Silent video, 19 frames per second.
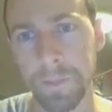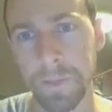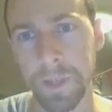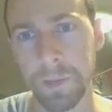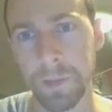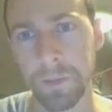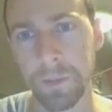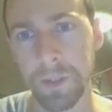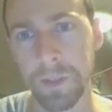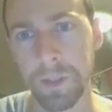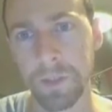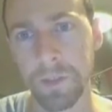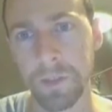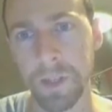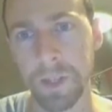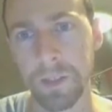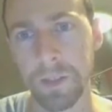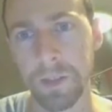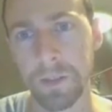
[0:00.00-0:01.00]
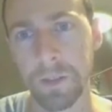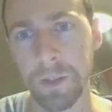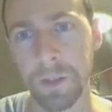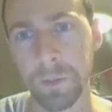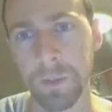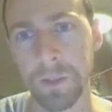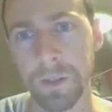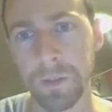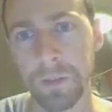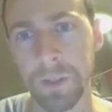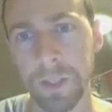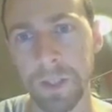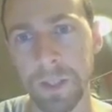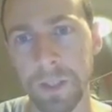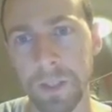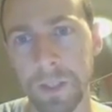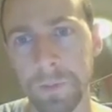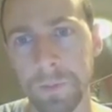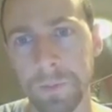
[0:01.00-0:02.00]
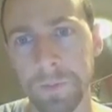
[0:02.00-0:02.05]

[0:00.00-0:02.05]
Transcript: I'm just going to drag the crop tool there.